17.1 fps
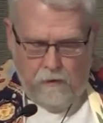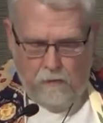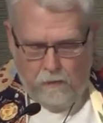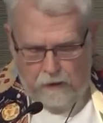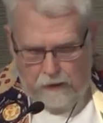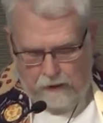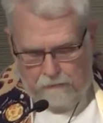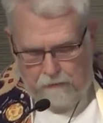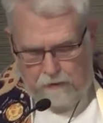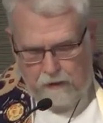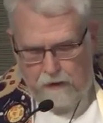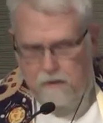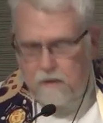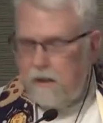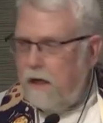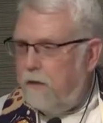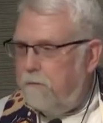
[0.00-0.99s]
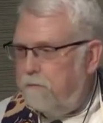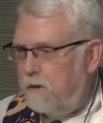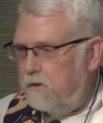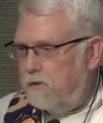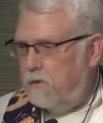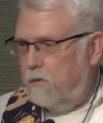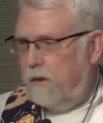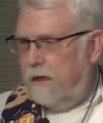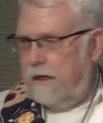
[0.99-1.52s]
Whatever has kept
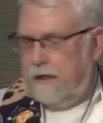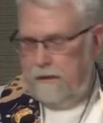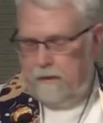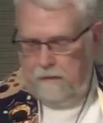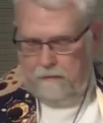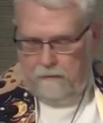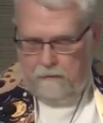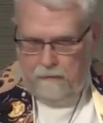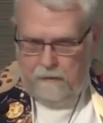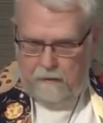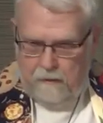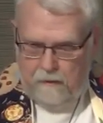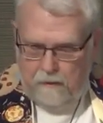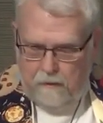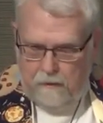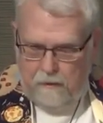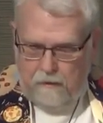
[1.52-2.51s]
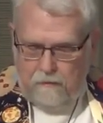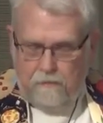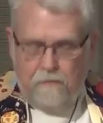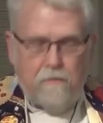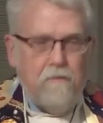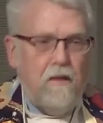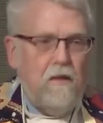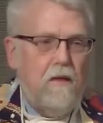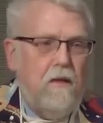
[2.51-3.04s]
us away
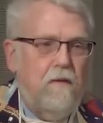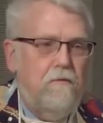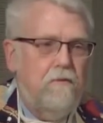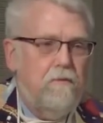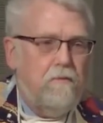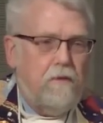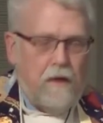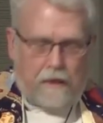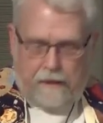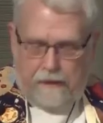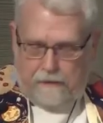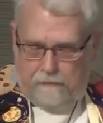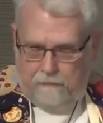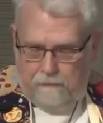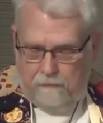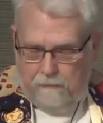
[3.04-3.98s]
from the love of God,